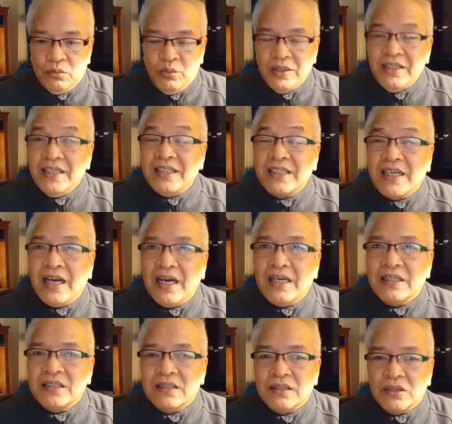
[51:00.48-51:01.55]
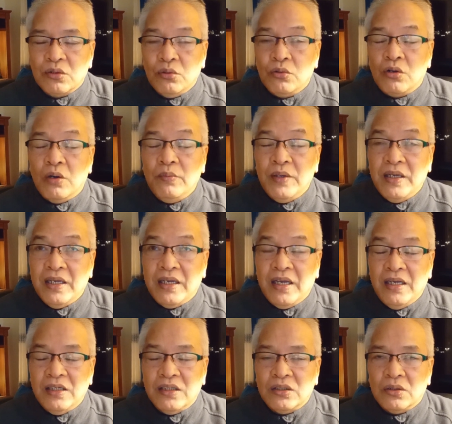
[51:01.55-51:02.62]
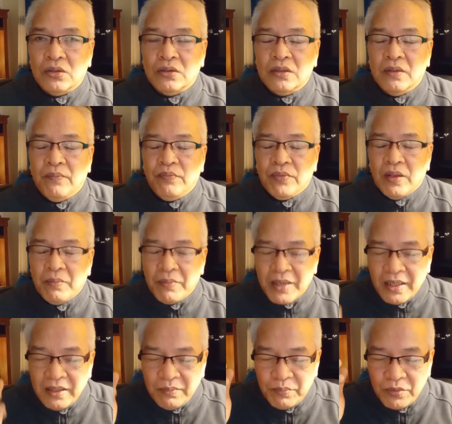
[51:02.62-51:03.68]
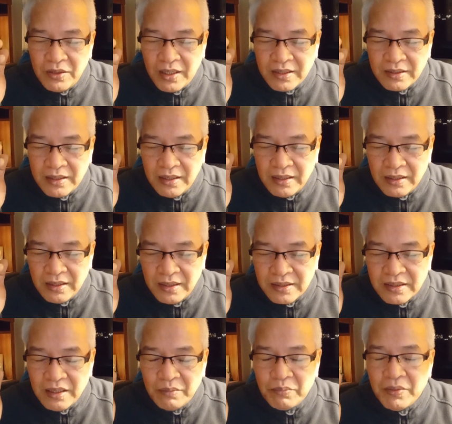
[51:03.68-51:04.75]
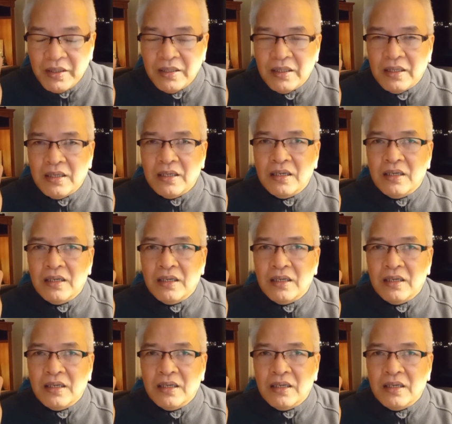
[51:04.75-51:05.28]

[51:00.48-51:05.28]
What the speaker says: we discuss through communication, parati po nating isipin na